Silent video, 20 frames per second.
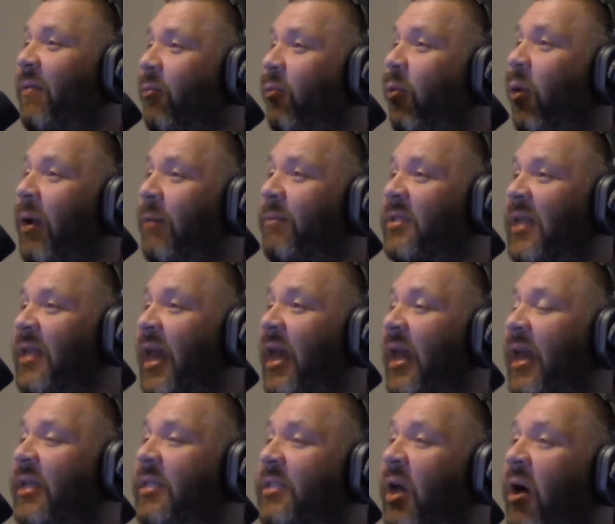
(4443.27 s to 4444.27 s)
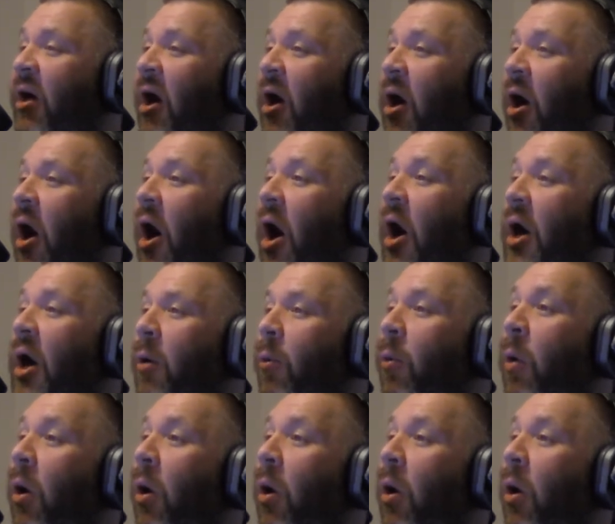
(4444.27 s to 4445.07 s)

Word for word: What I'm saying? Yeah, the is, wording is uh, shitty.